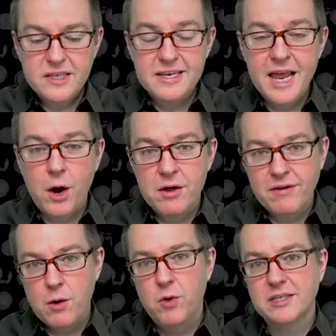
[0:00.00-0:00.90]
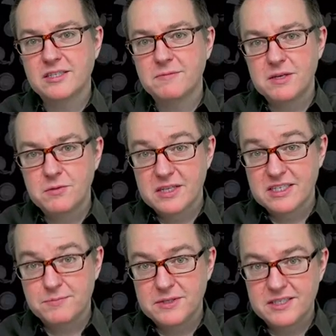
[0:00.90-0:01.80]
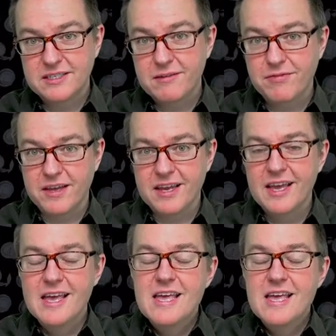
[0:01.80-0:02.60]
Now, if I want something really specific,